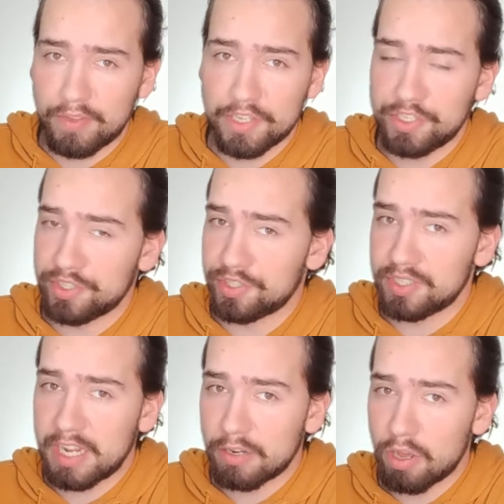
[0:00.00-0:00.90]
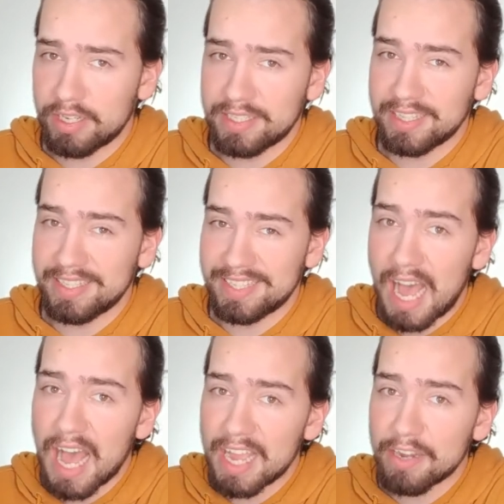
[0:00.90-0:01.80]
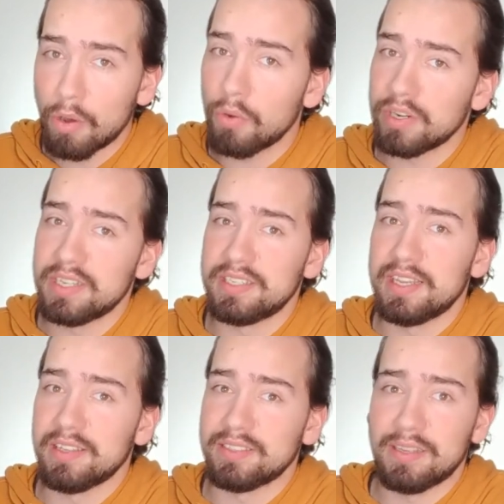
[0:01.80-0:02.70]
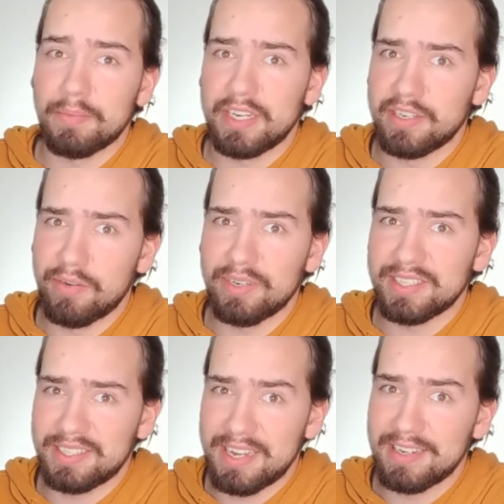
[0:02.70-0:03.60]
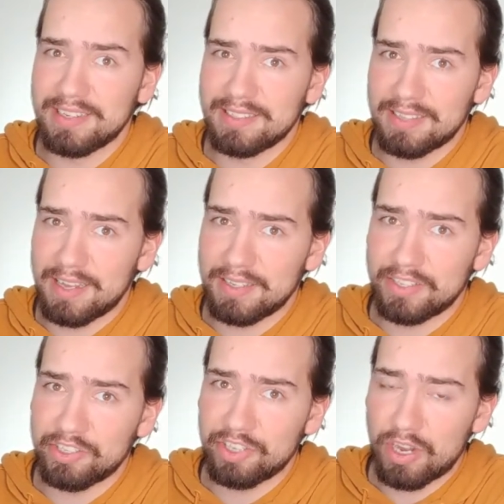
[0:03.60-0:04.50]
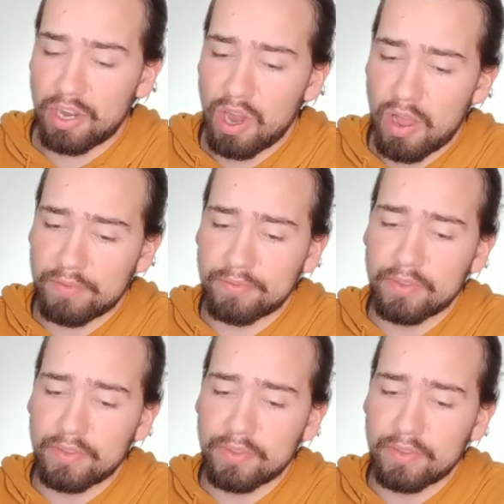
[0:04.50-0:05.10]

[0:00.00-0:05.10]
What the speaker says: It just stayed on until it died or until somebody noticed and decided to shut it off.